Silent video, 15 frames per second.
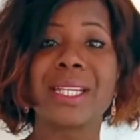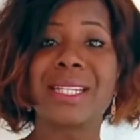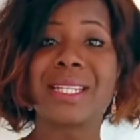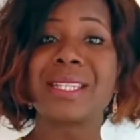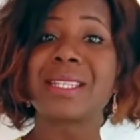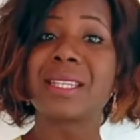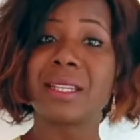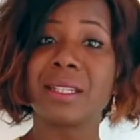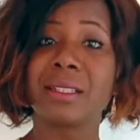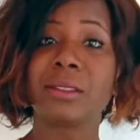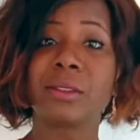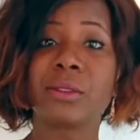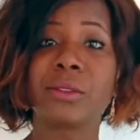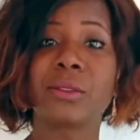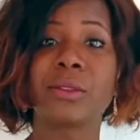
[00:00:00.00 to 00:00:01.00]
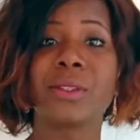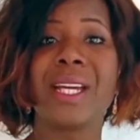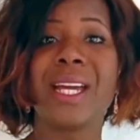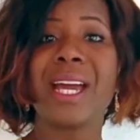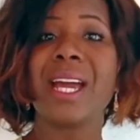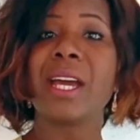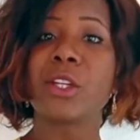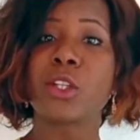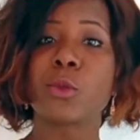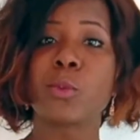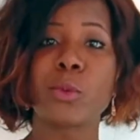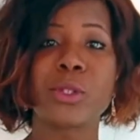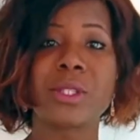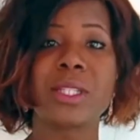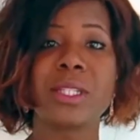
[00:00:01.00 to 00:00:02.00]
skills,
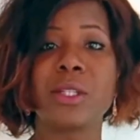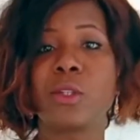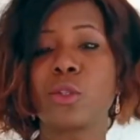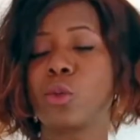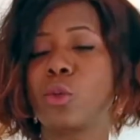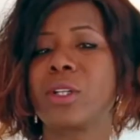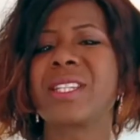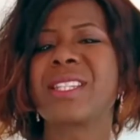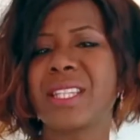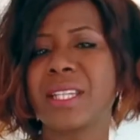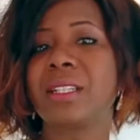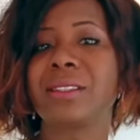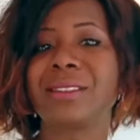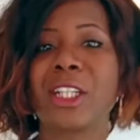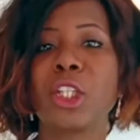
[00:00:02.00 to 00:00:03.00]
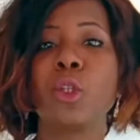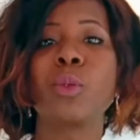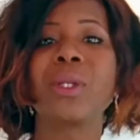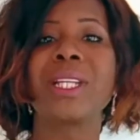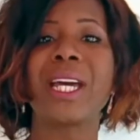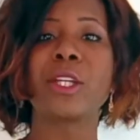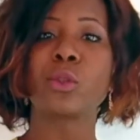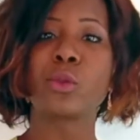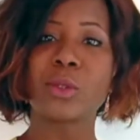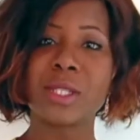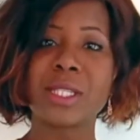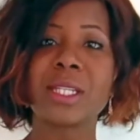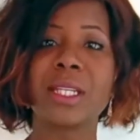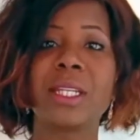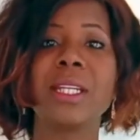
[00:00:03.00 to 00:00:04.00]
expertise, or skill that you would like to
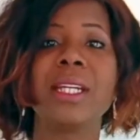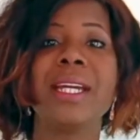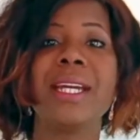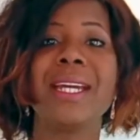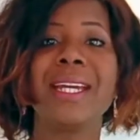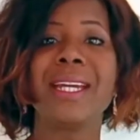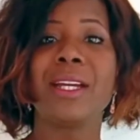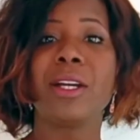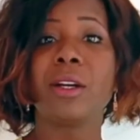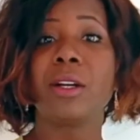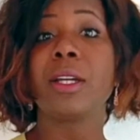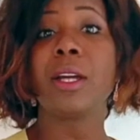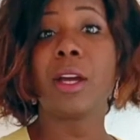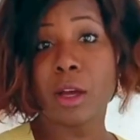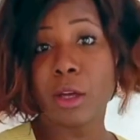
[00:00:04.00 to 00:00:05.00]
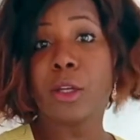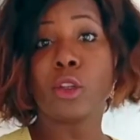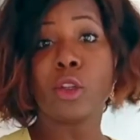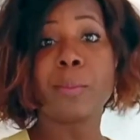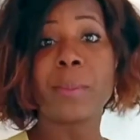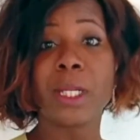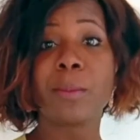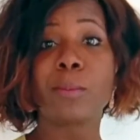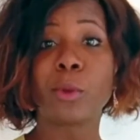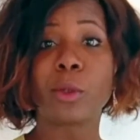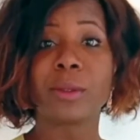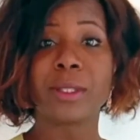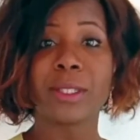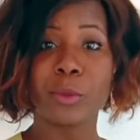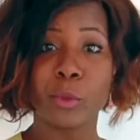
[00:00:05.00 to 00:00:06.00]
see in the
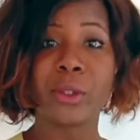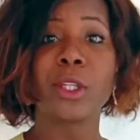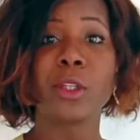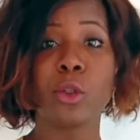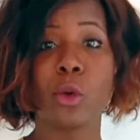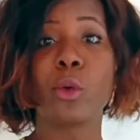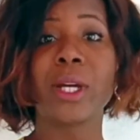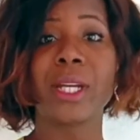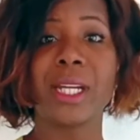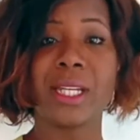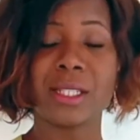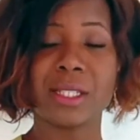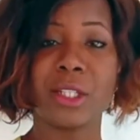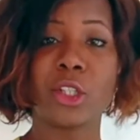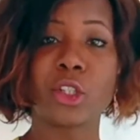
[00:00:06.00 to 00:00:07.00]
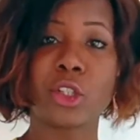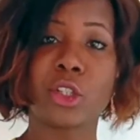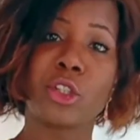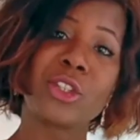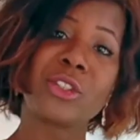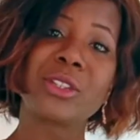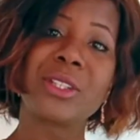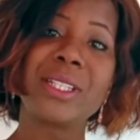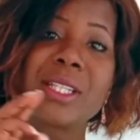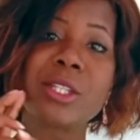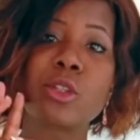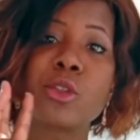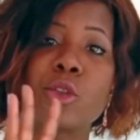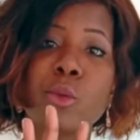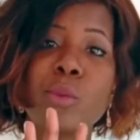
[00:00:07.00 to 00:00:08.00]
people within your organization. Just
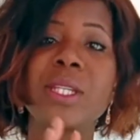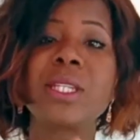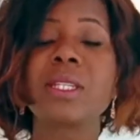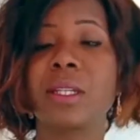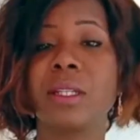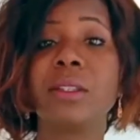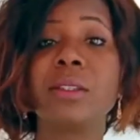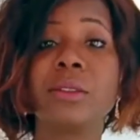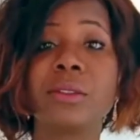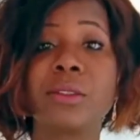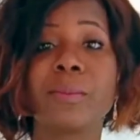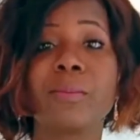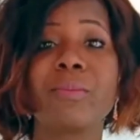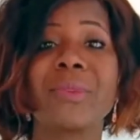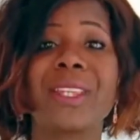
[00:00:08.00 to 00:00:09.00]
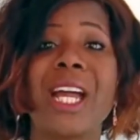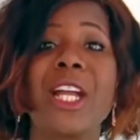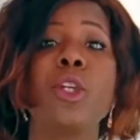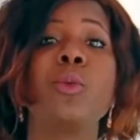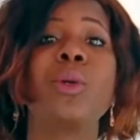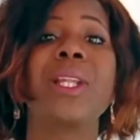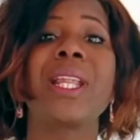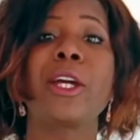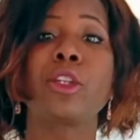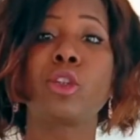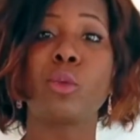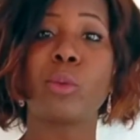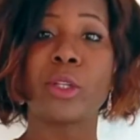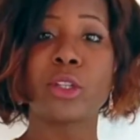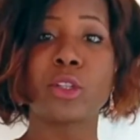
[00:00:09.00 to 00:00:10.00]
list three skills that you would like
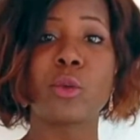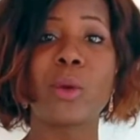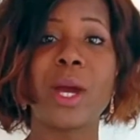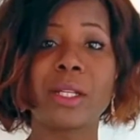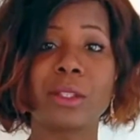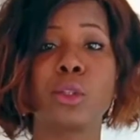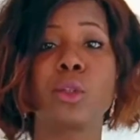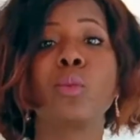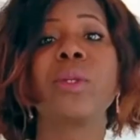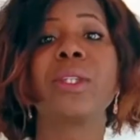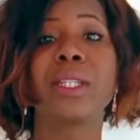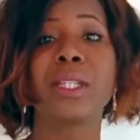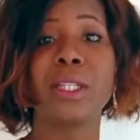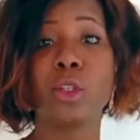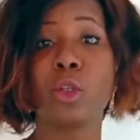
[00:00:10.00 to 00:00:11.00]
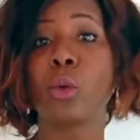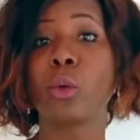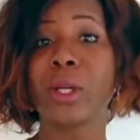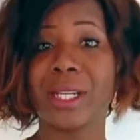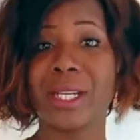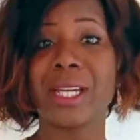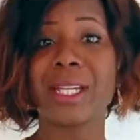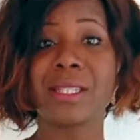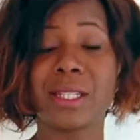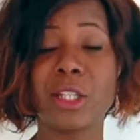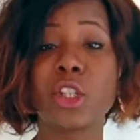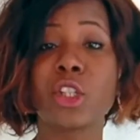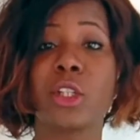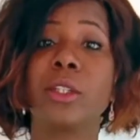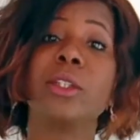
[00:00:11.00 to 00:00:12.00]
to attract within your
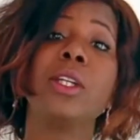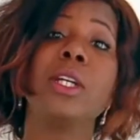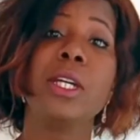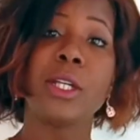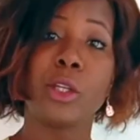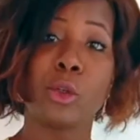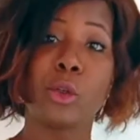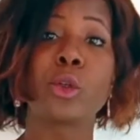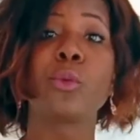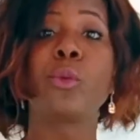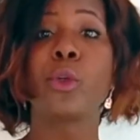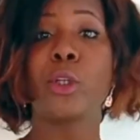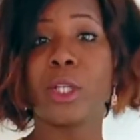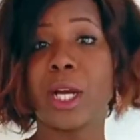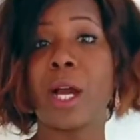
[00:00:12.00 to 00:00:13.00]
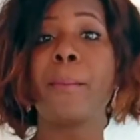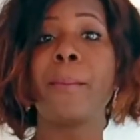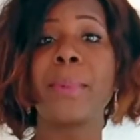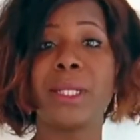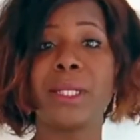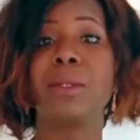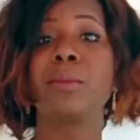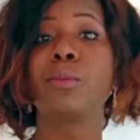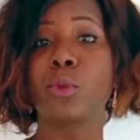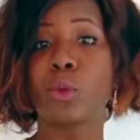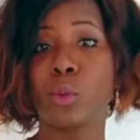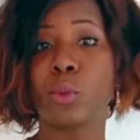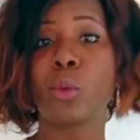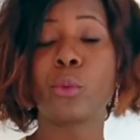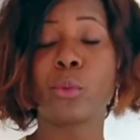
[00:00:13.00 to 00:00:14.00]
organization in order for your company
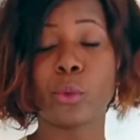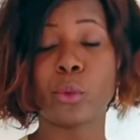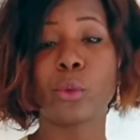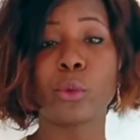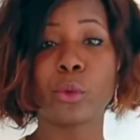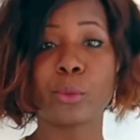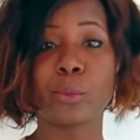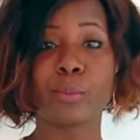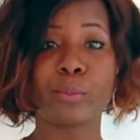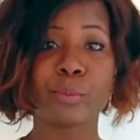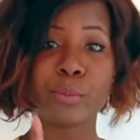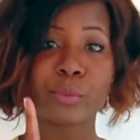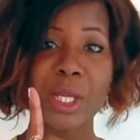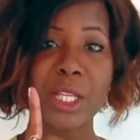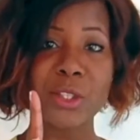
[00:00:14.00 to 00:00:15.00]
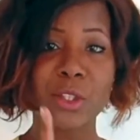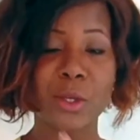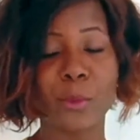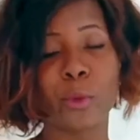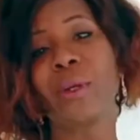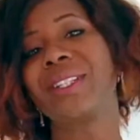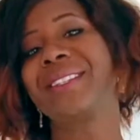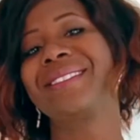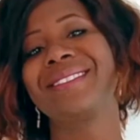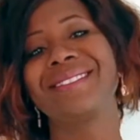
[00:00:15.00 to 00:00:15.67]
to grow further. That's number one.